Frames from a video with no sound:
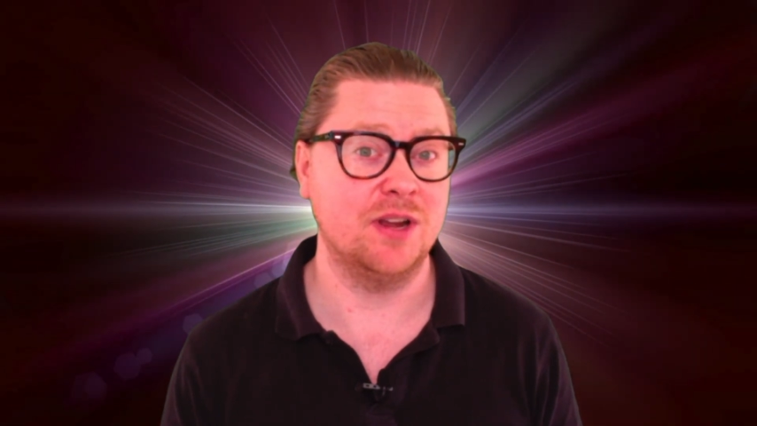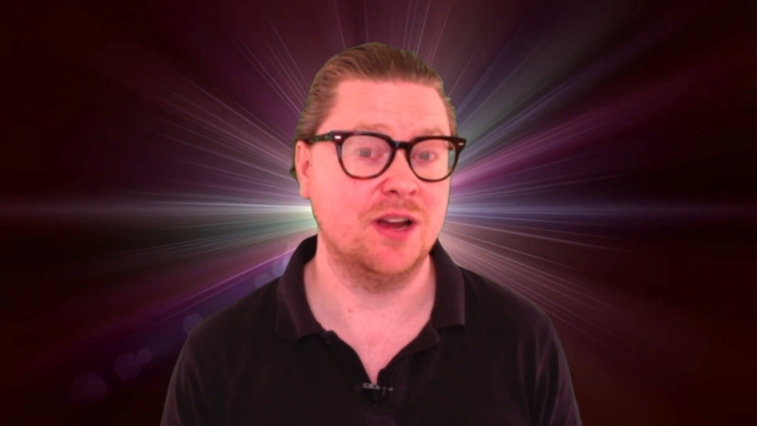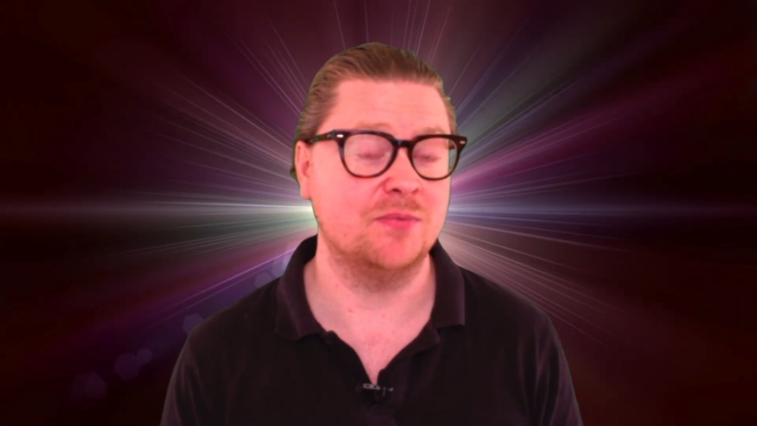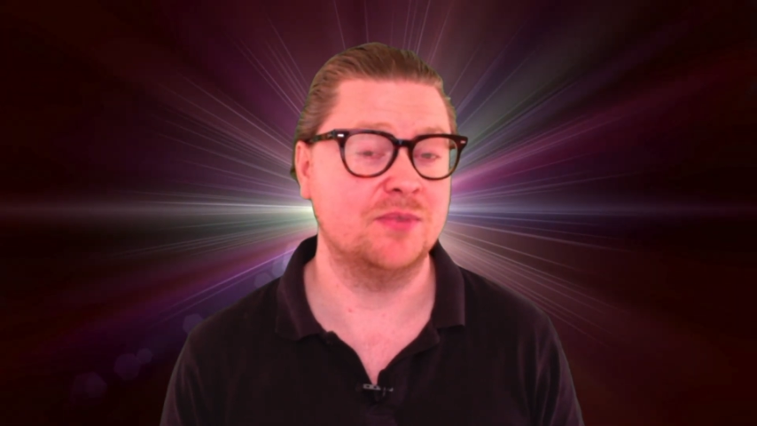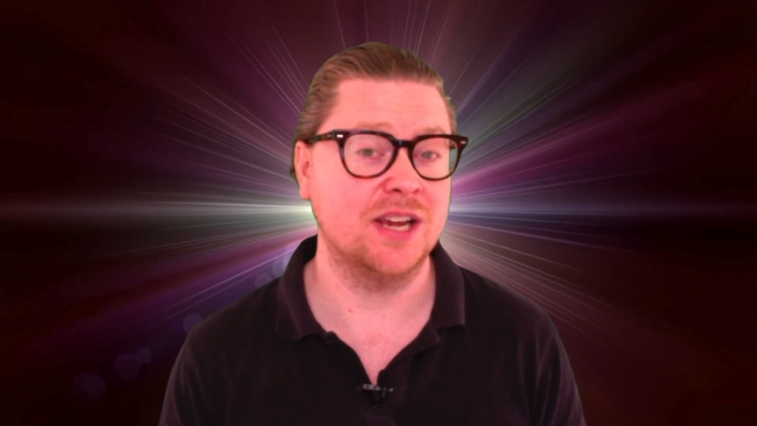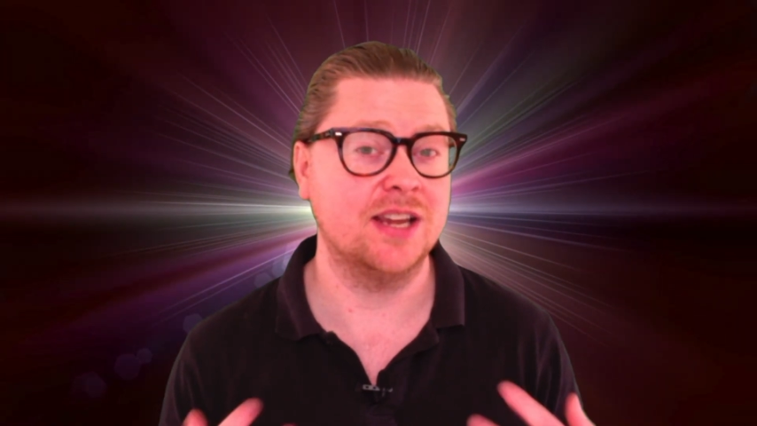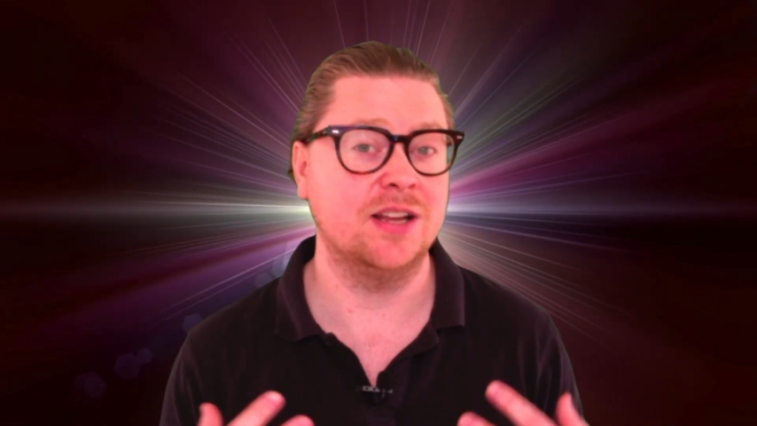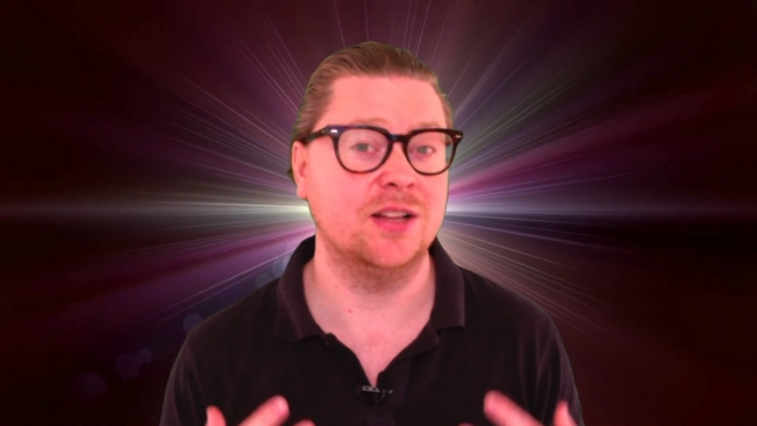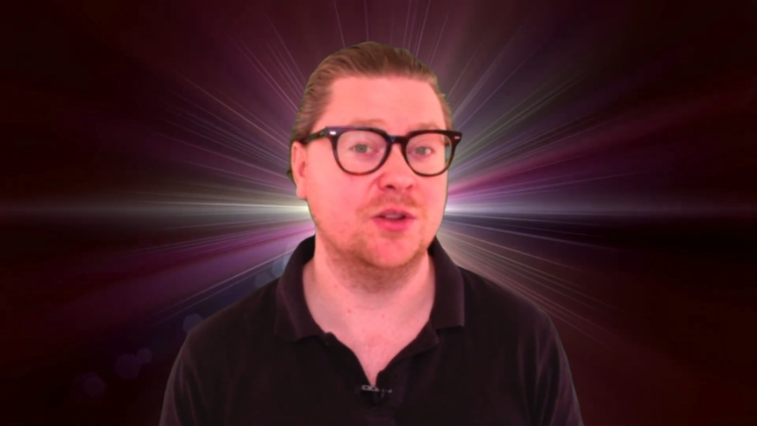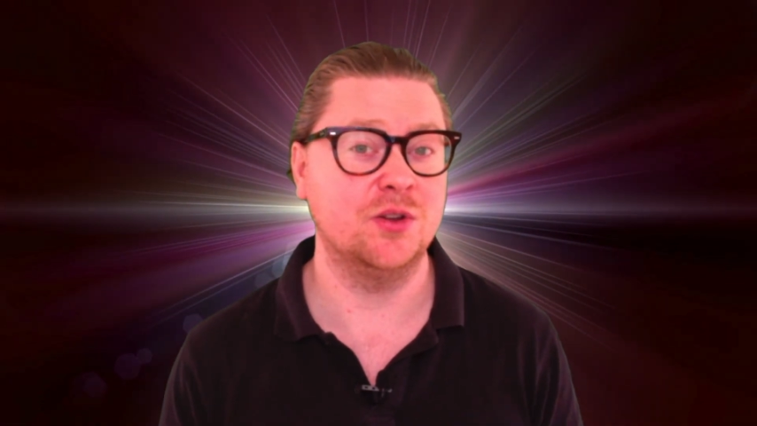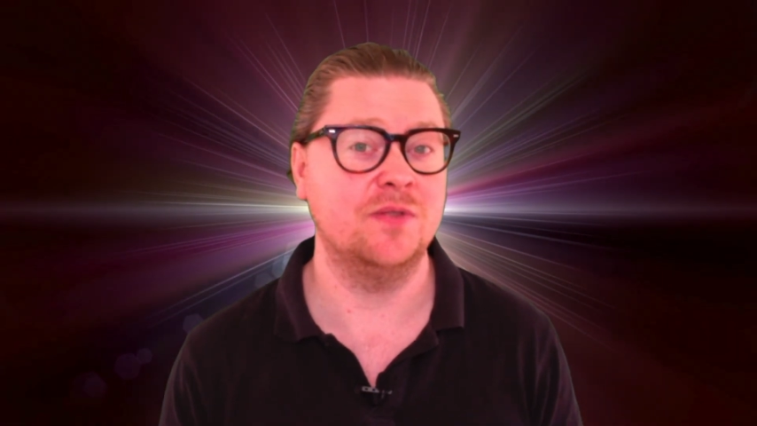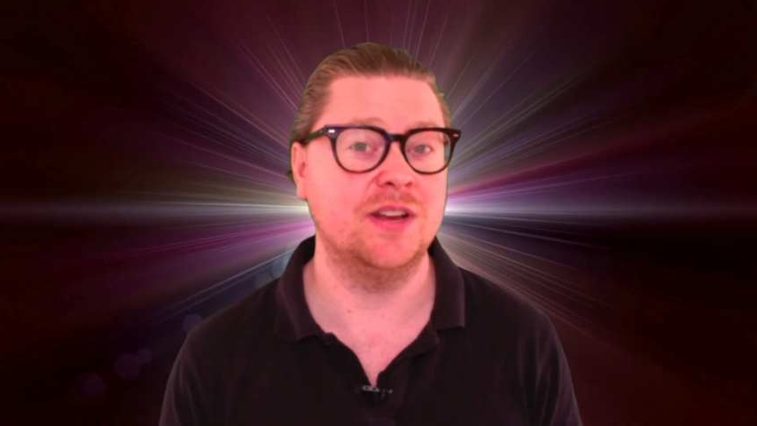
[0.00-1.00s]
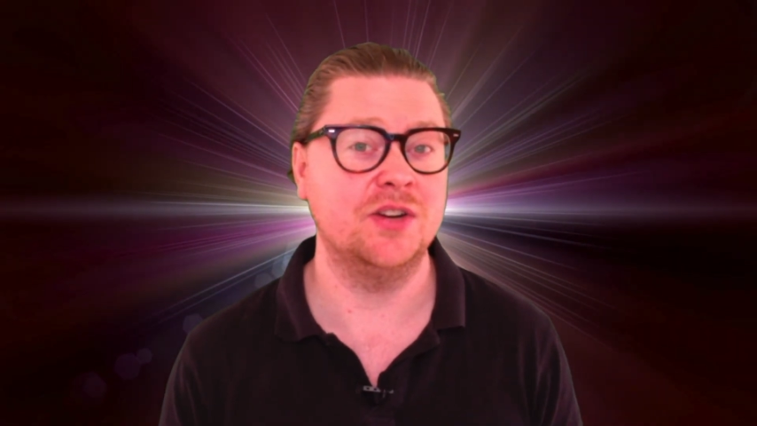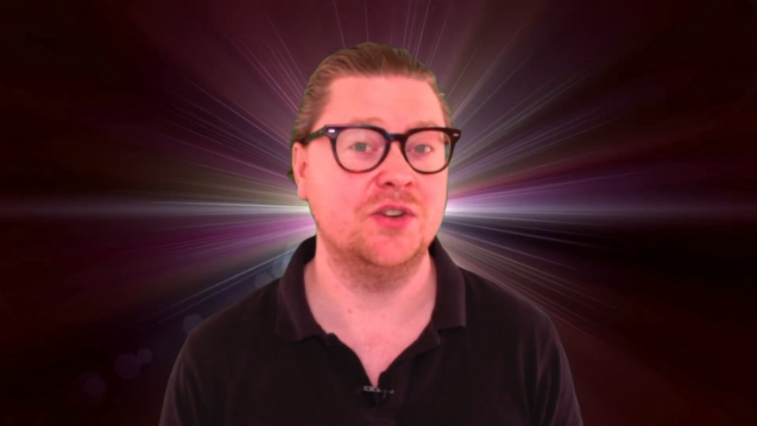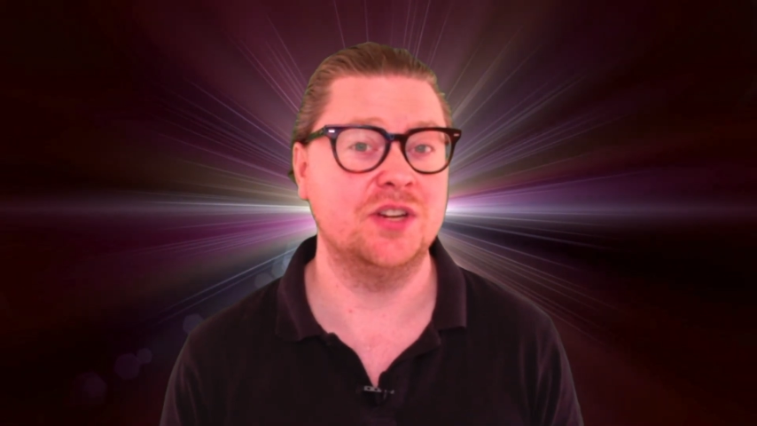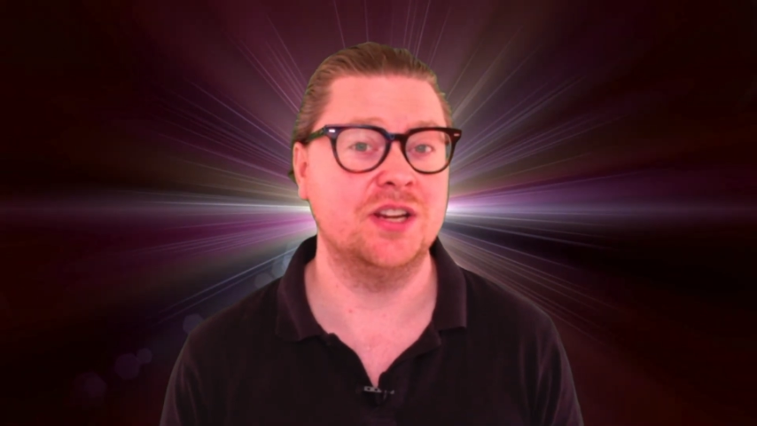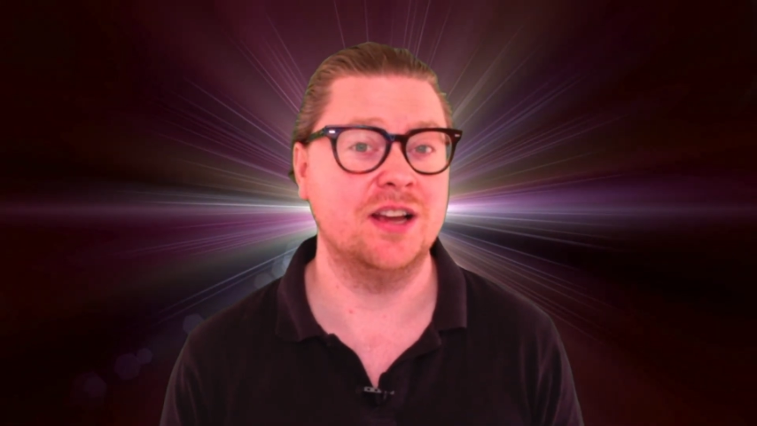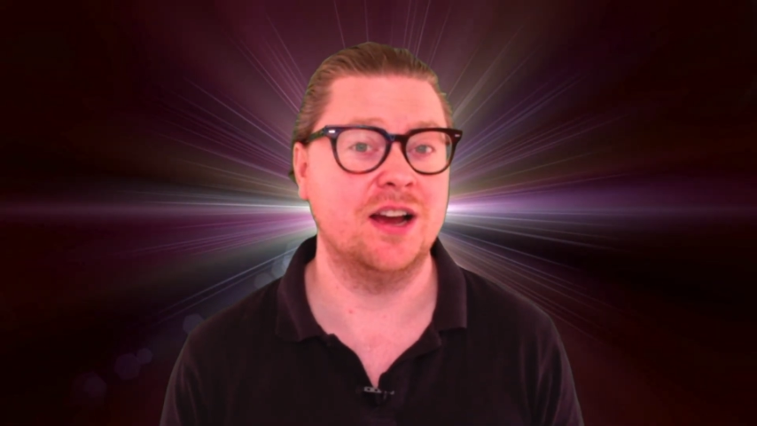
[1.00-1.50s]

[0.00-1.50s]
I'm taking a lot of energy.